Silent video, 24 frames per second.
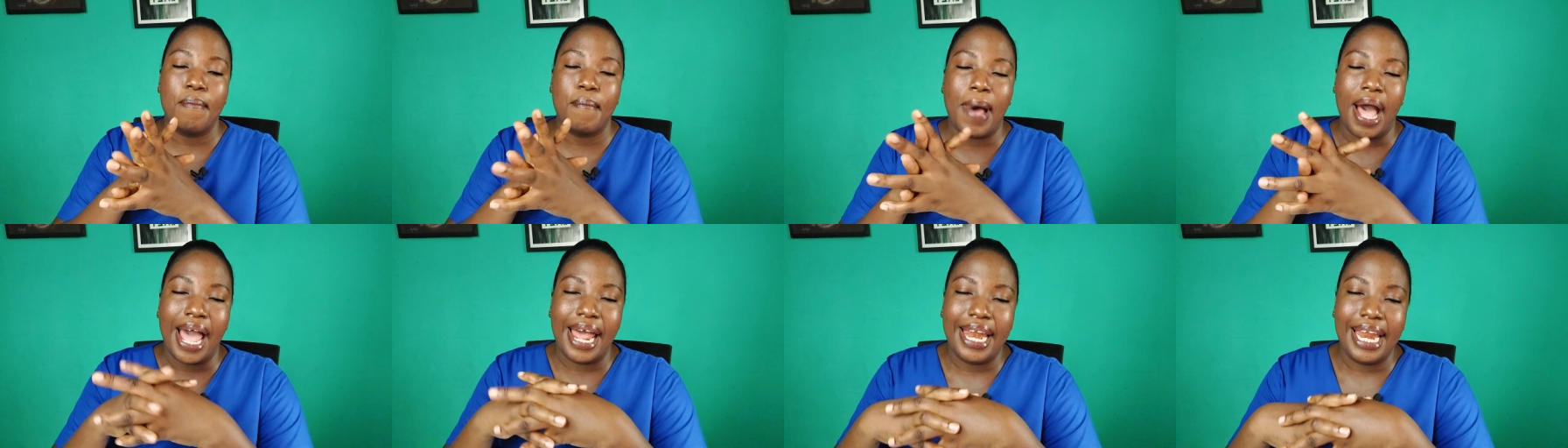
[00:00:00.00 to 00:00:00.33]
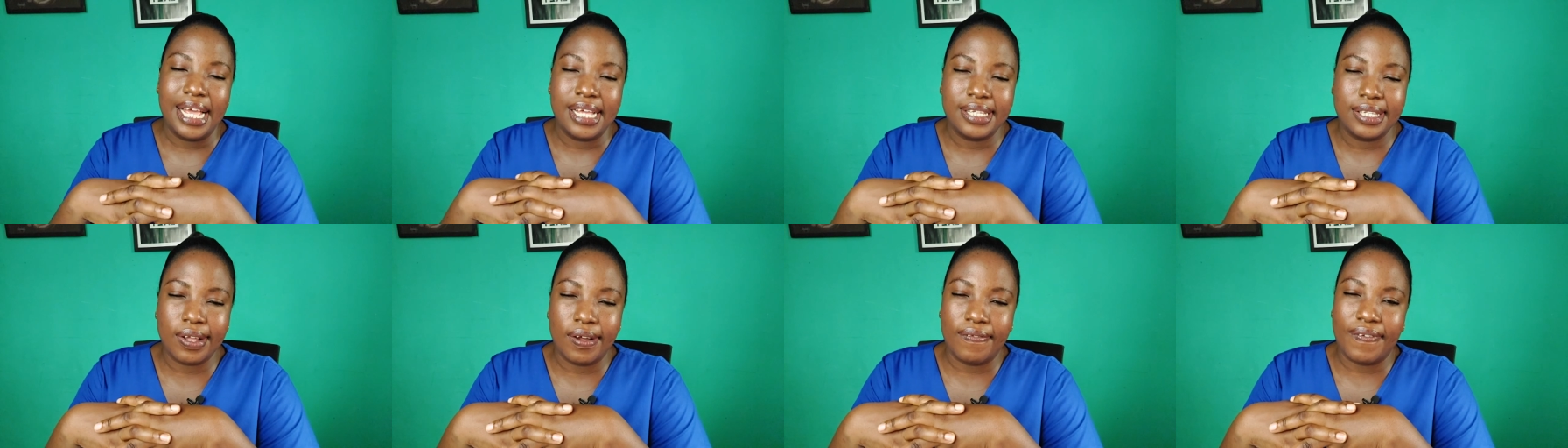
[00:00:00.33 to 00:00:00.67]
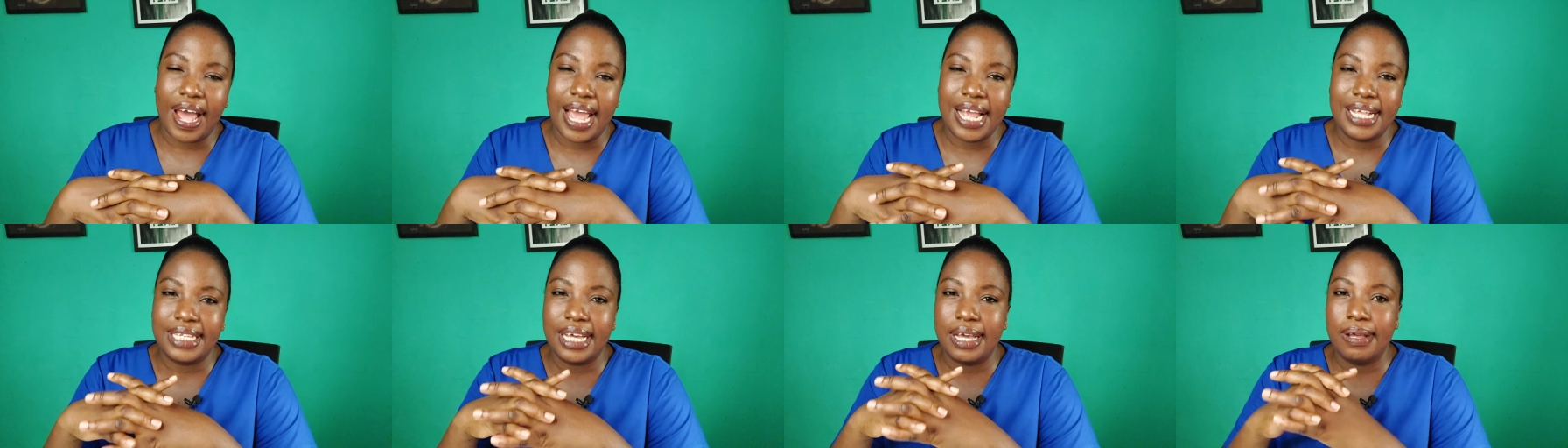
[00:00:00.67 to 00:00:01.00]
My list of
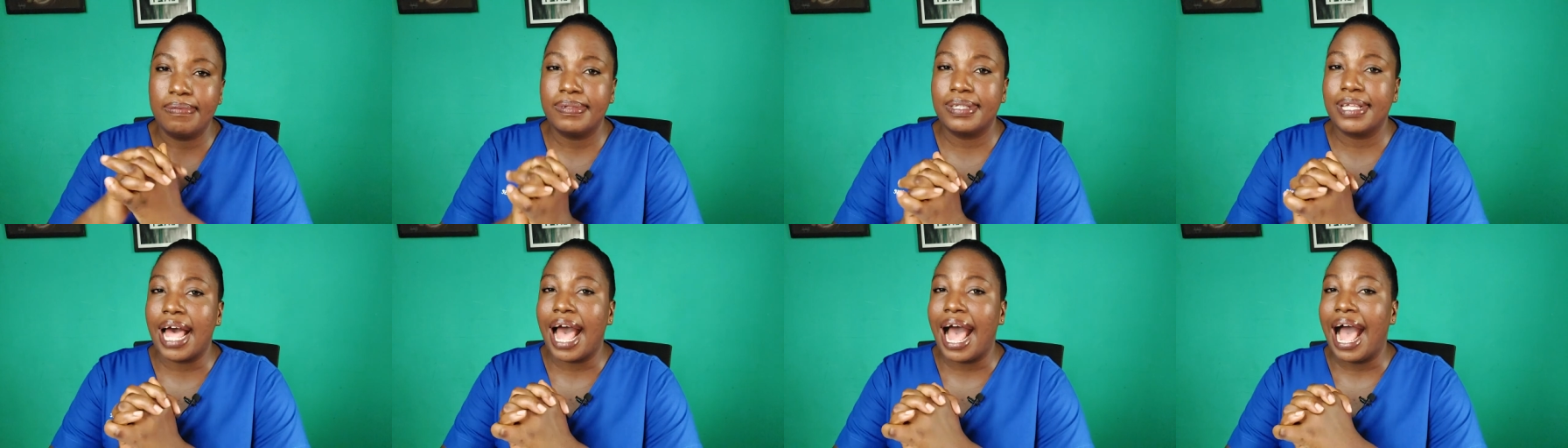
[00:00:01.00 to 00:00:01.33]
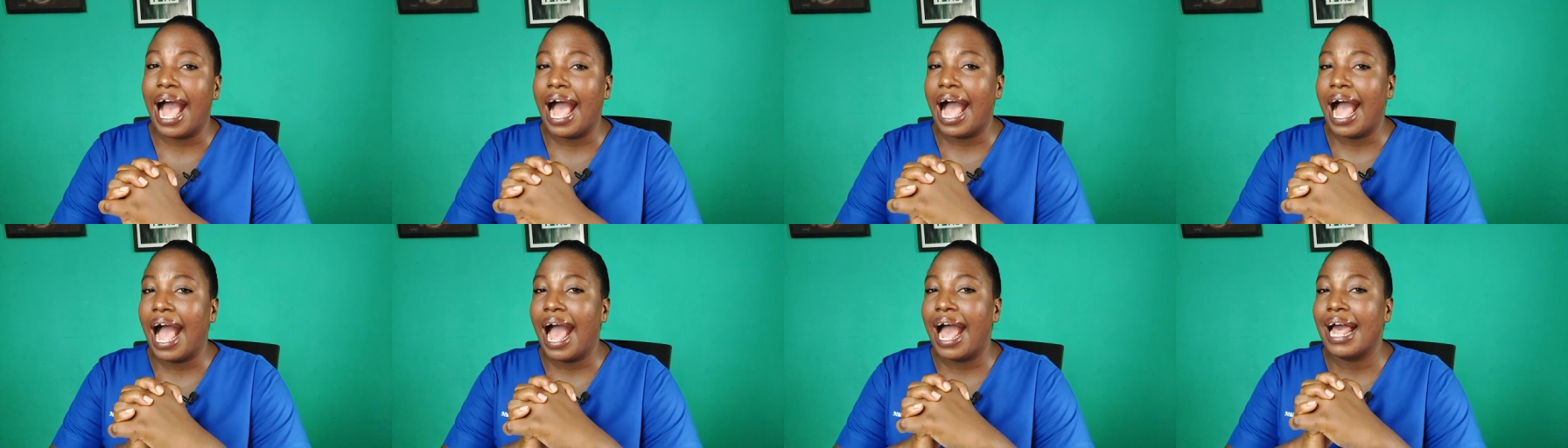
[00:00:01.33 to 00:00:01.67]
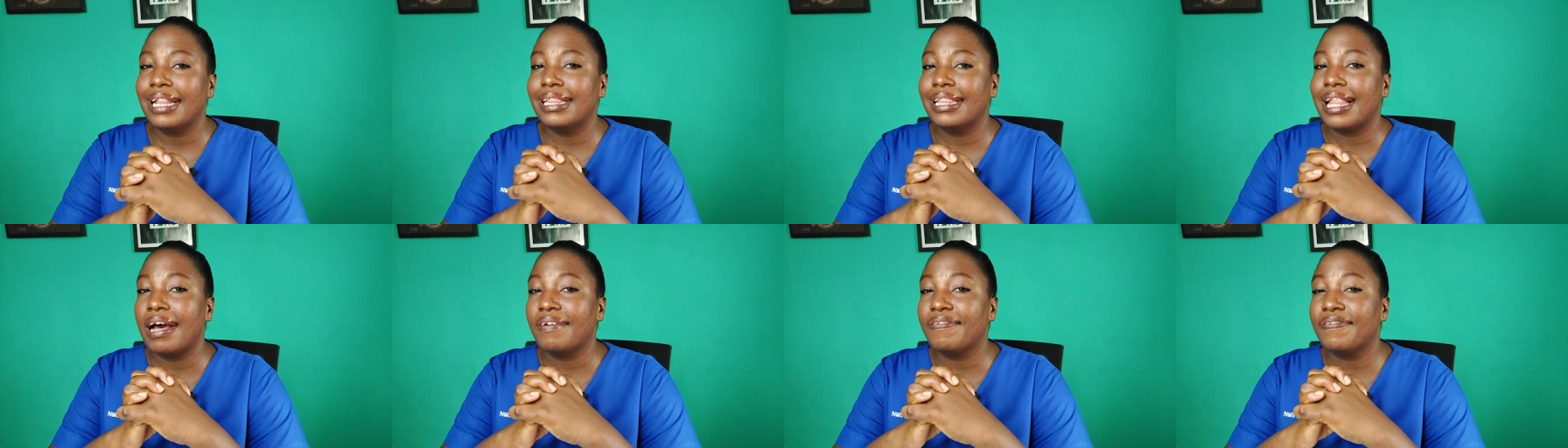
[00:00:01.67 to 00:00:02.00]
items are
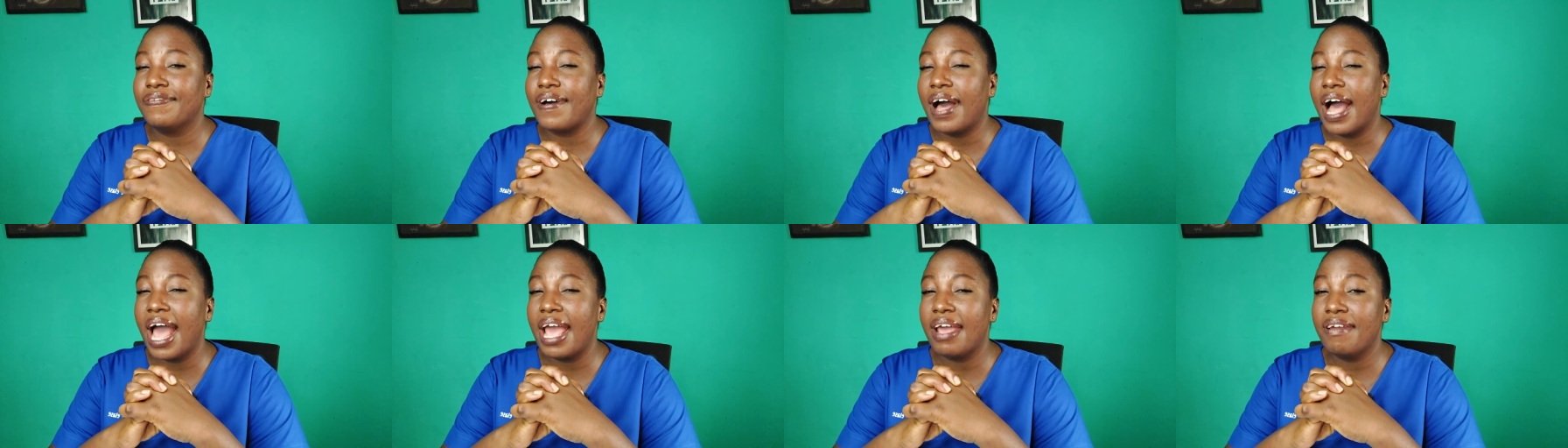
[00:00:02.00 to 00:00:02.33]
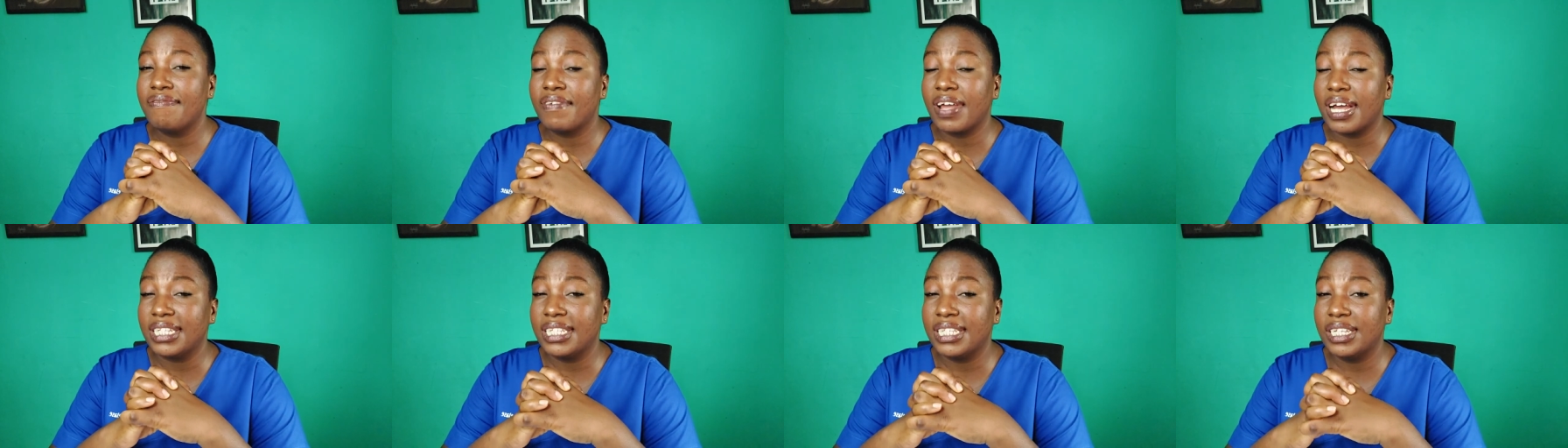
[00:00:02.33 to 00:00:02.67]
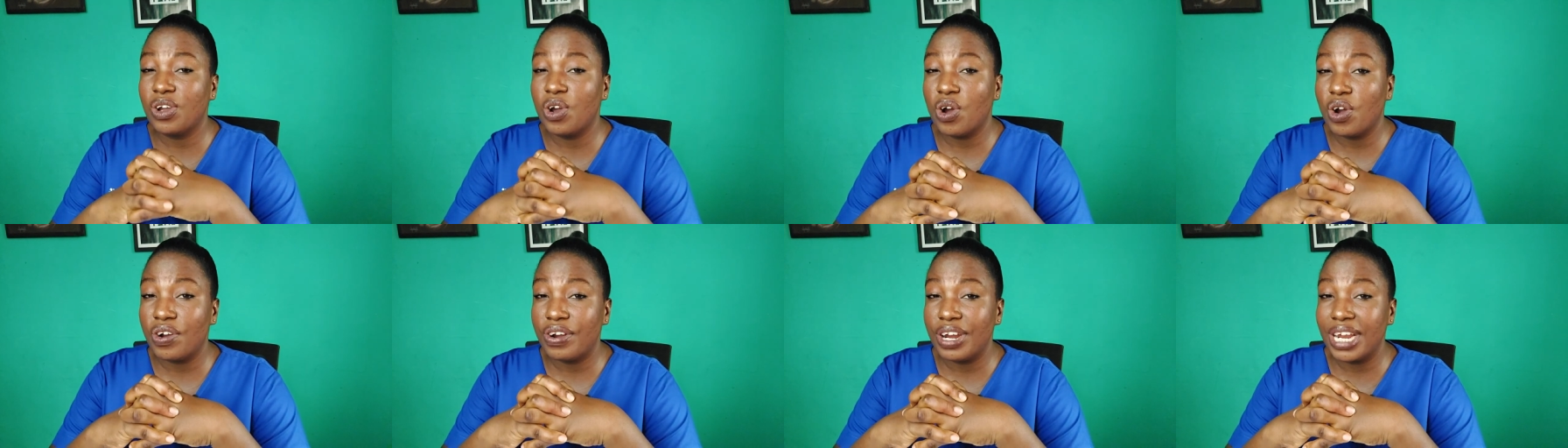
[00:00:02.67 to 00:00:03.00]
under five
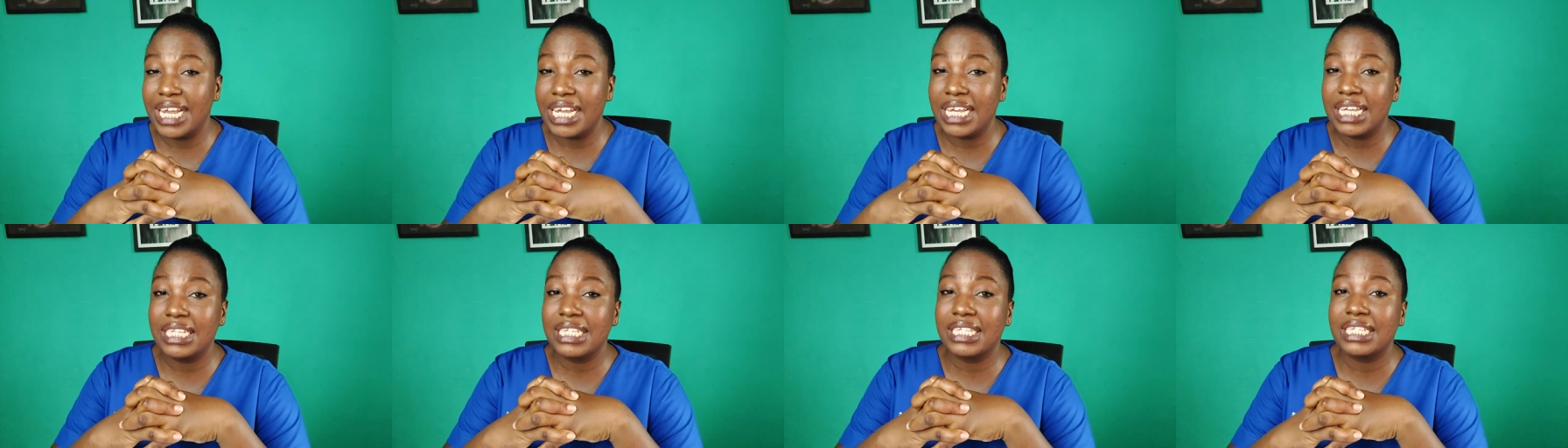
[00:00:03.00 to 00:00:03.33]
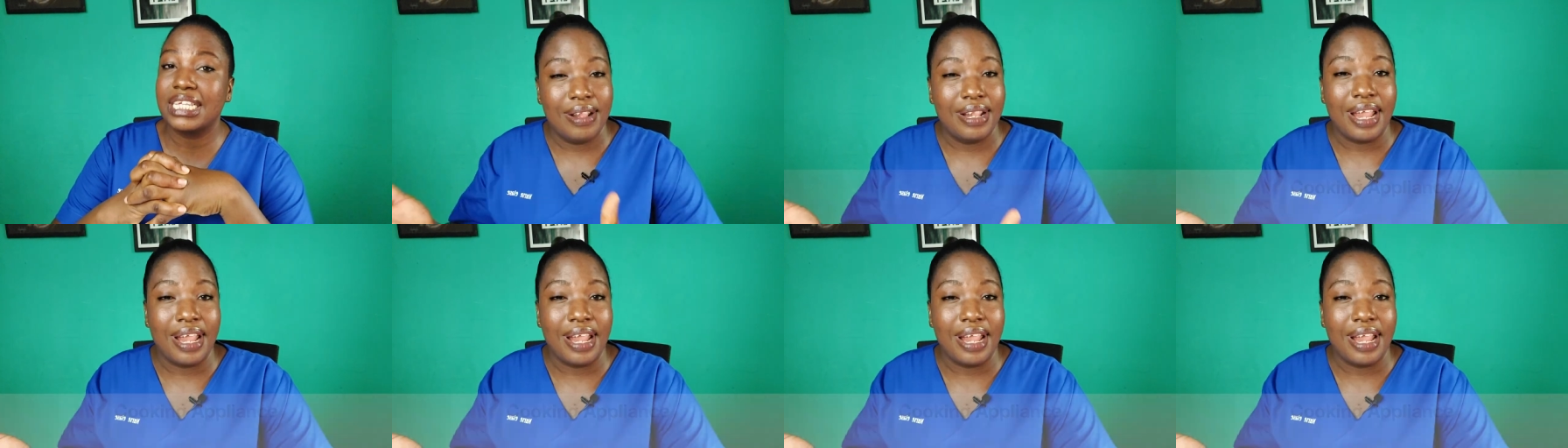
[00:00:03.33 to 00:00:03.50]
categories.